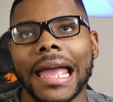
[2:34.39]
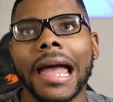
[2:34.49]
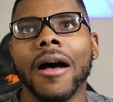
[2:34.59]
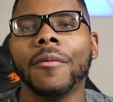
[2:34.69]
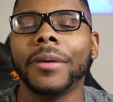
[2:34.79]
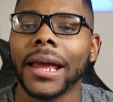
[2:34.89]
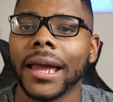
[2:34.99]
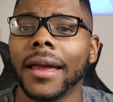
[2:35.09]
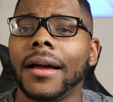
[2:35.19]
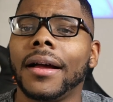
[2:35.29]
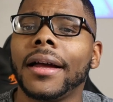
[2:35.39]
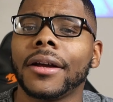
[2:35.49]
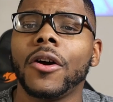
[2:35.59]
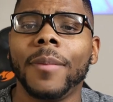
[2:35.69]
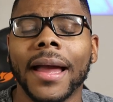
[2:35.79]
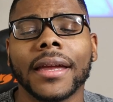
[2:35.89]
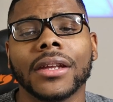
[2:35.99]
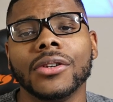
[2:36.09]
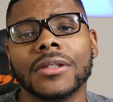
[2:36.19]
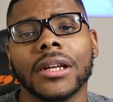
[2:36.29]
Now when I go back
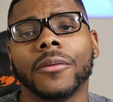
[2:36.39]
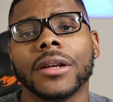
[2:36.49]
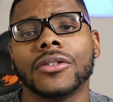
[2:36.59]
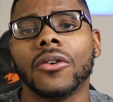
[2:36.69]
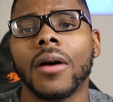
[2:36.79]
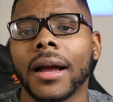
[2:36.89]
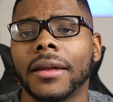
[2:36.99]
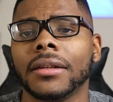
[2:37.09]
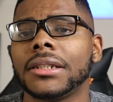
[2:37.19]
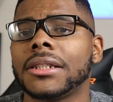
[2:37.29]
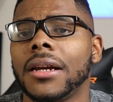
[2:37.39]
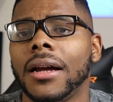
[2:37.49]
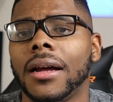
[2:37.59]
and use the original Oculus